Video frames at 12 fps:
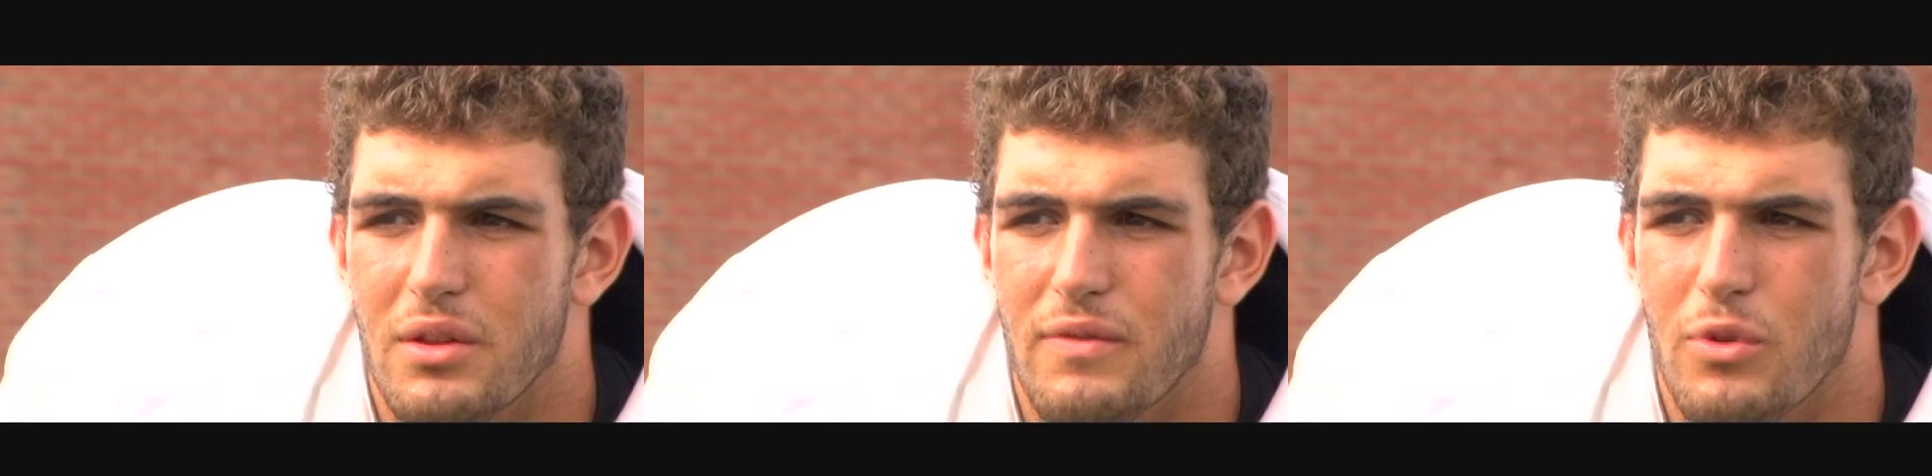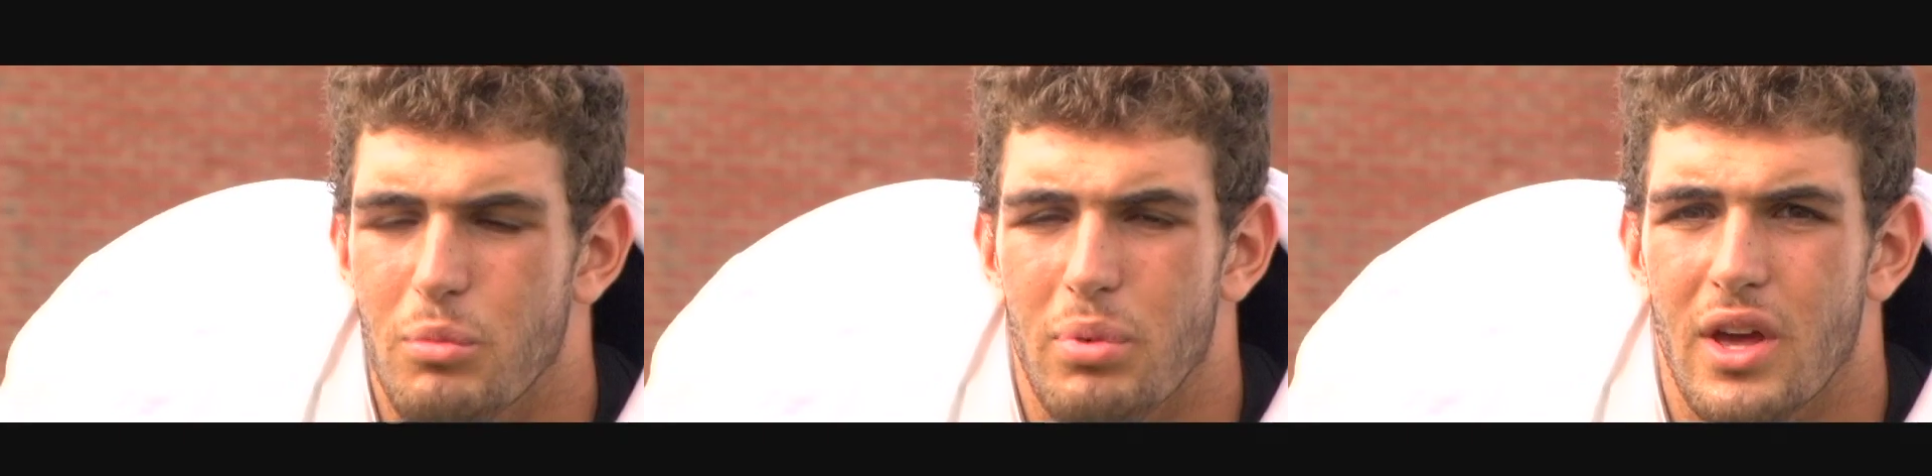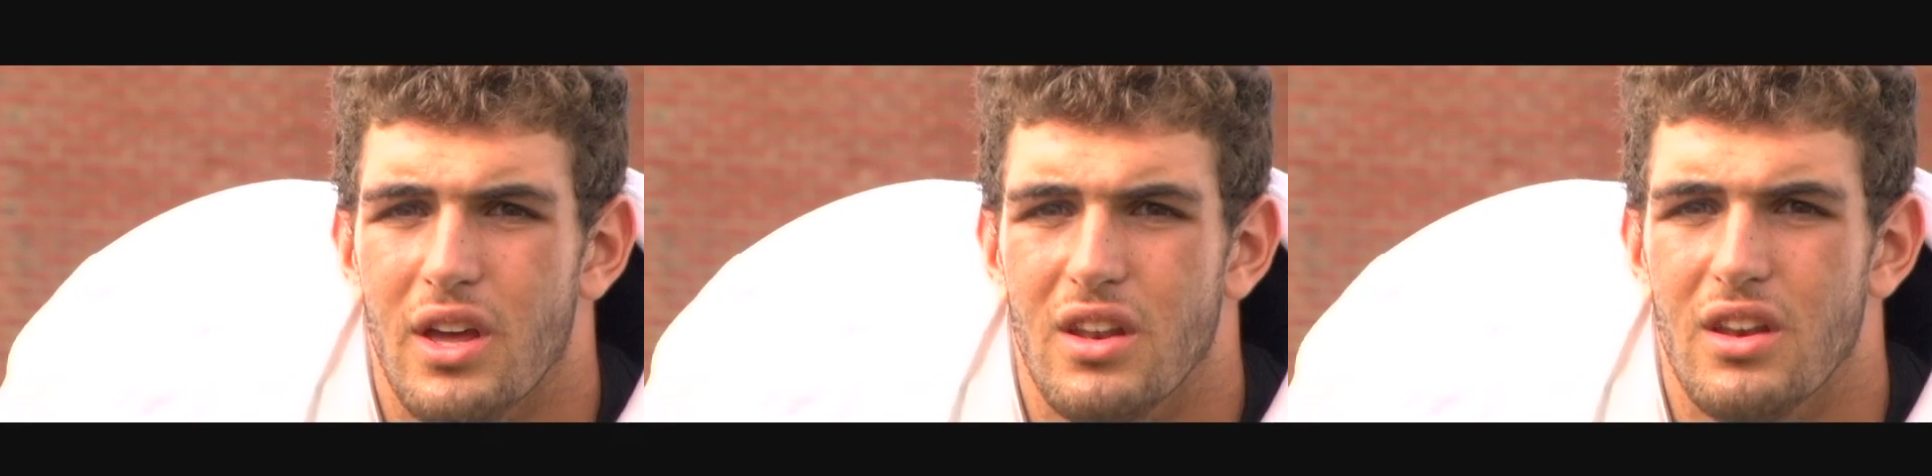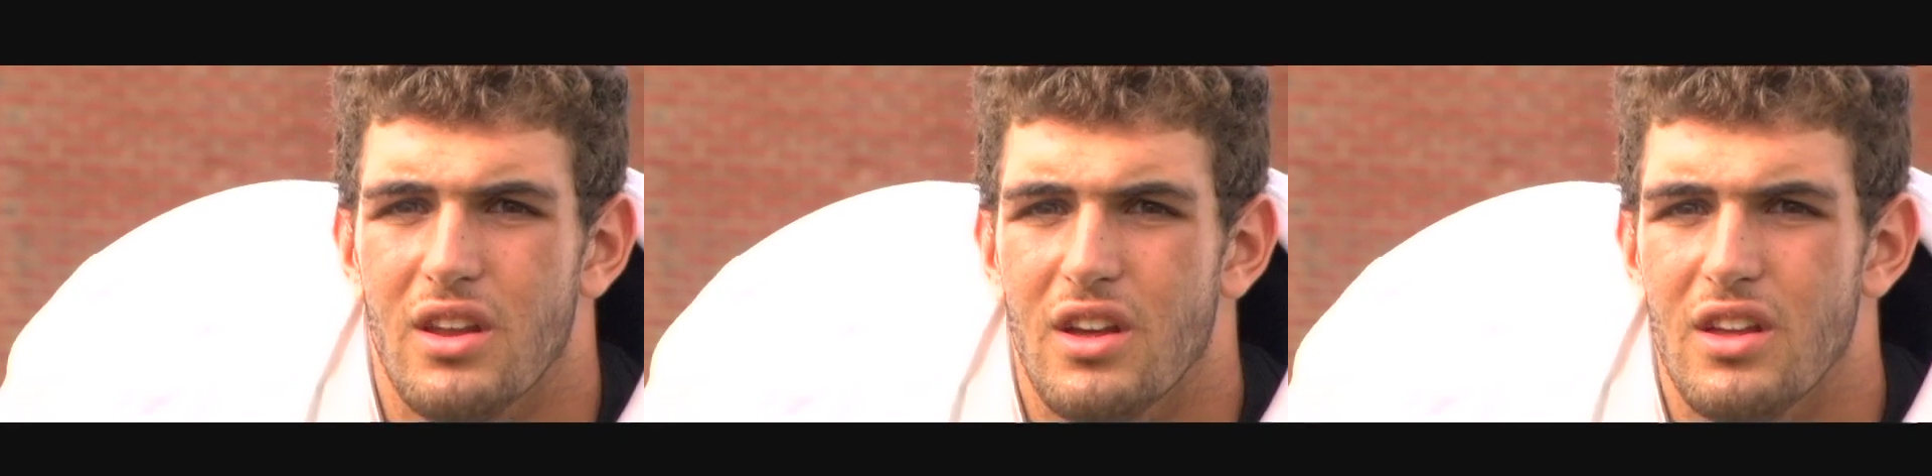live through
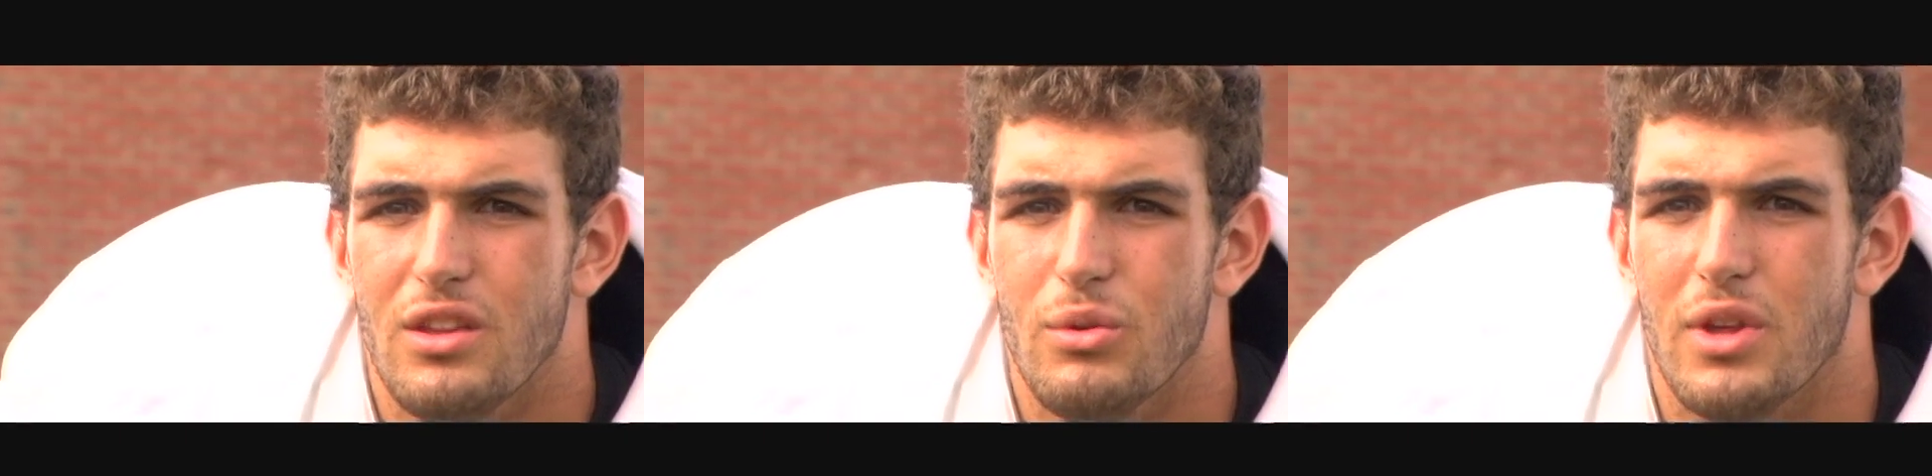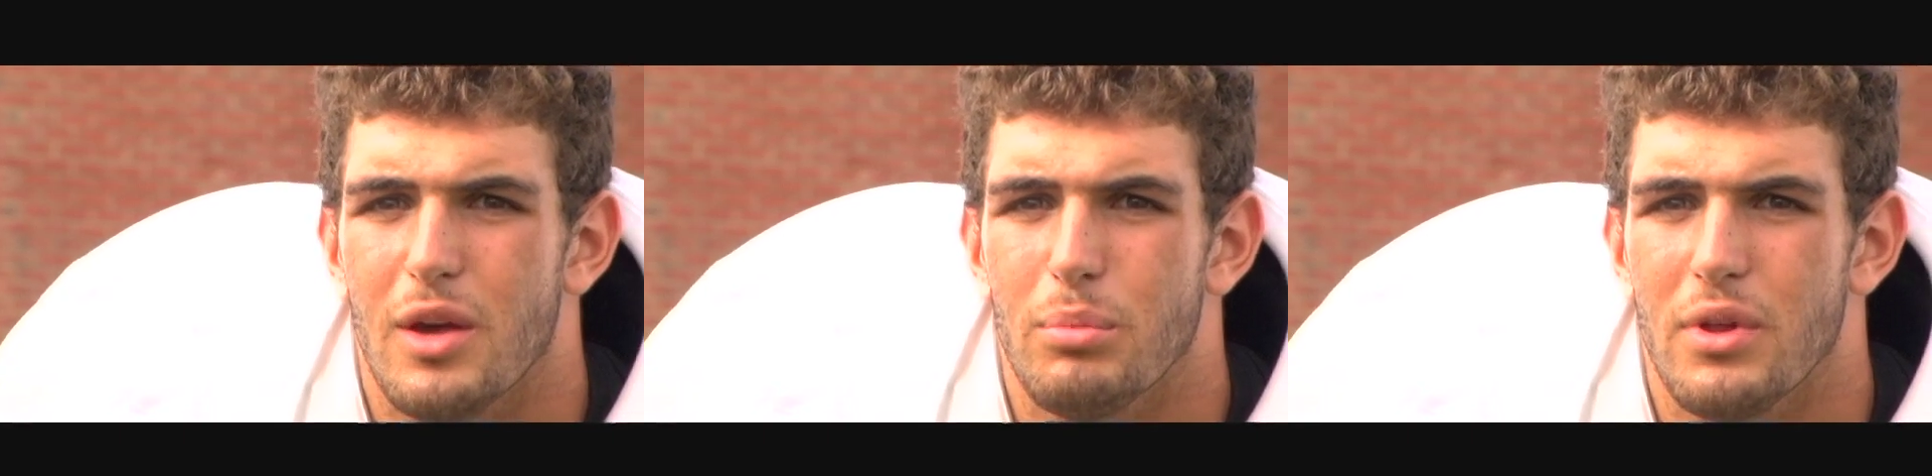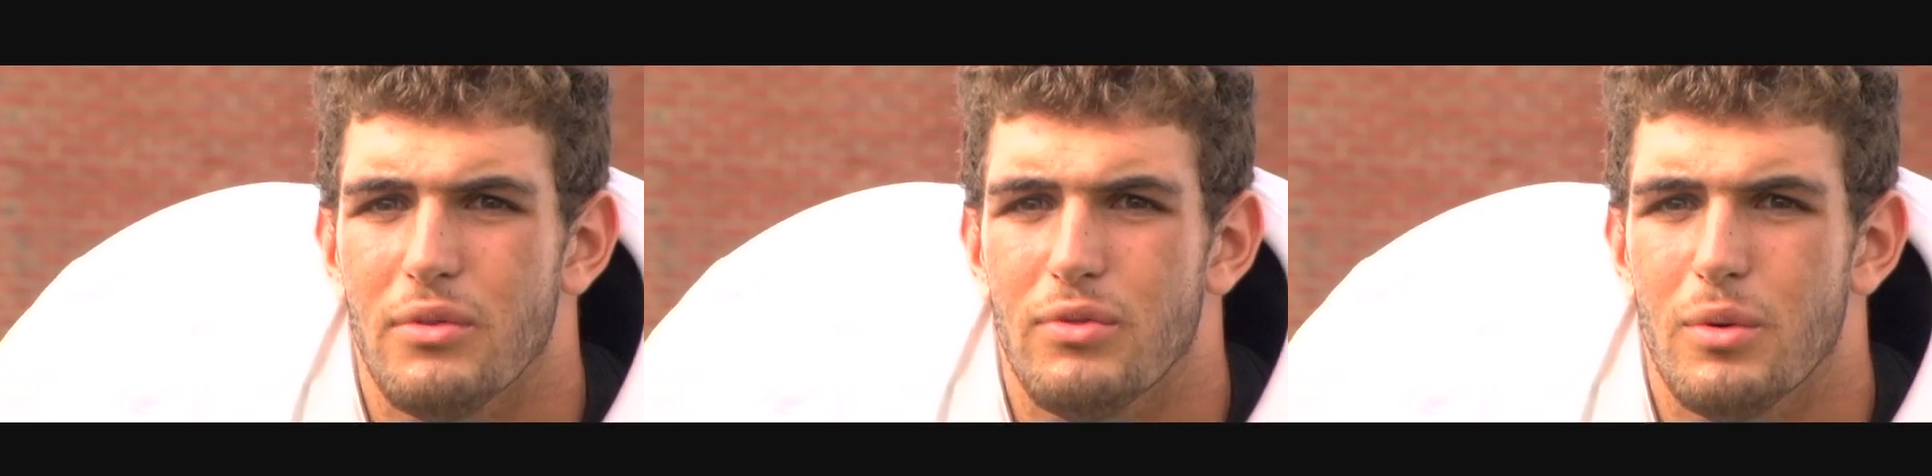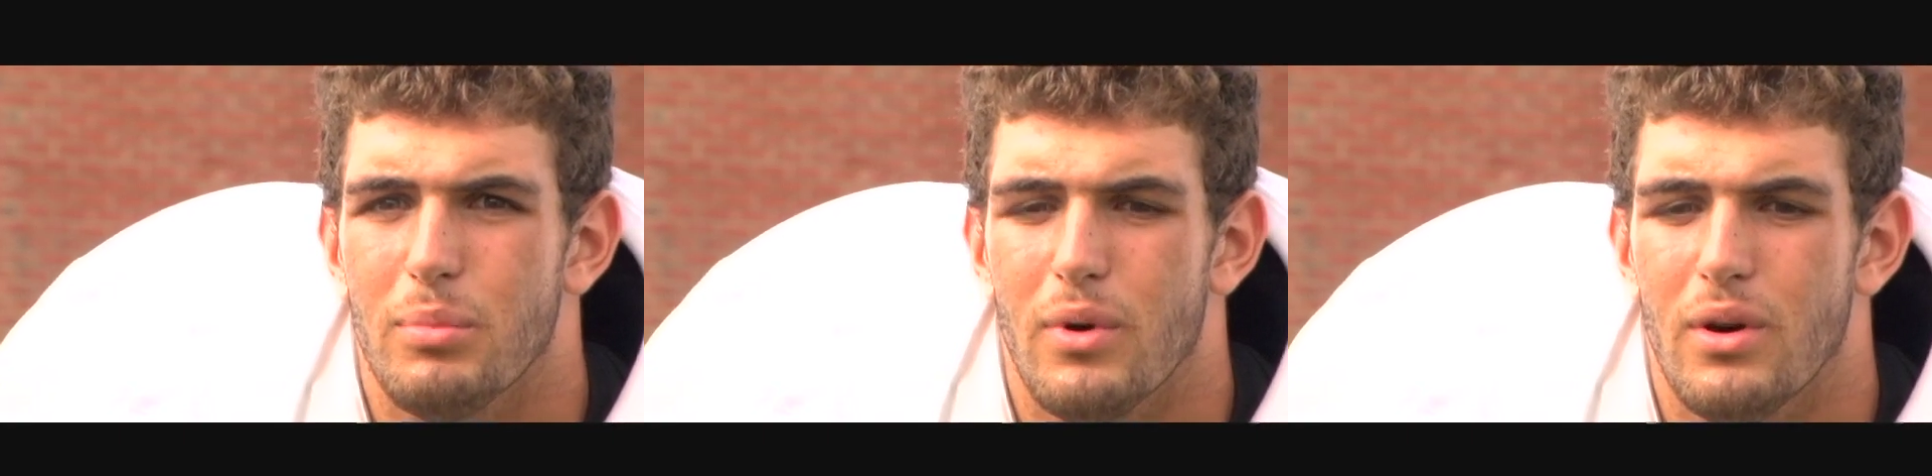pain, you can't play
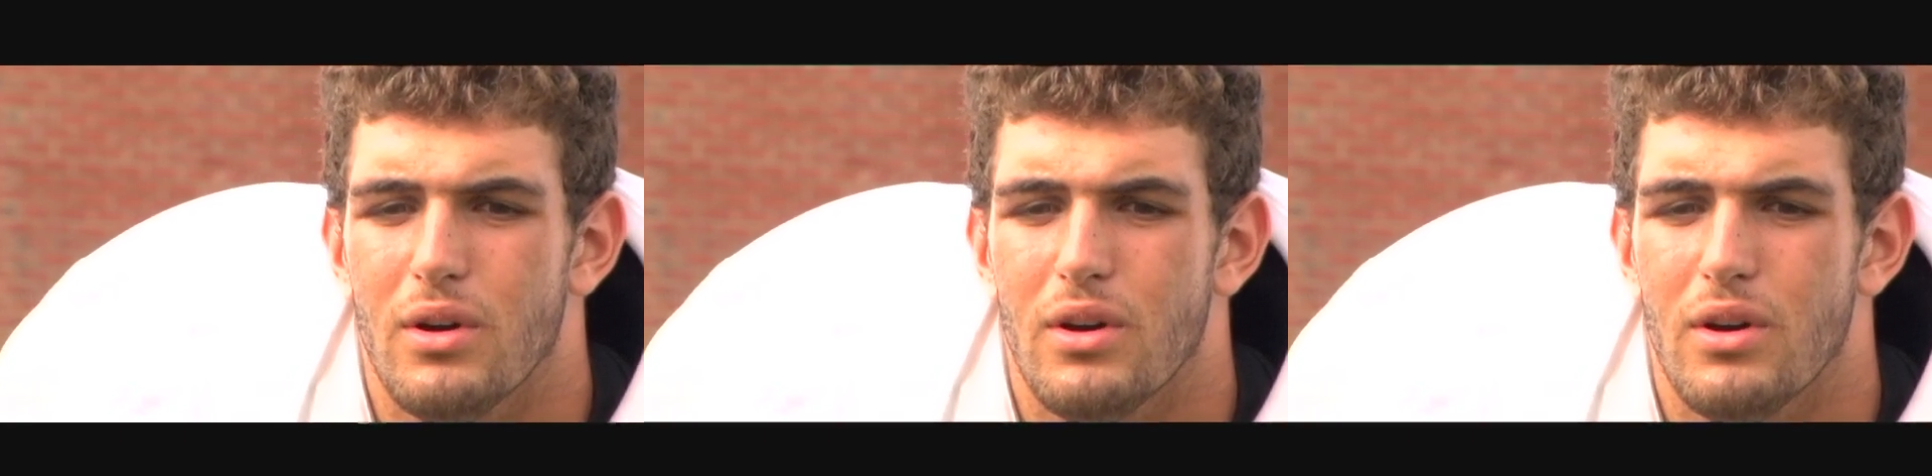football.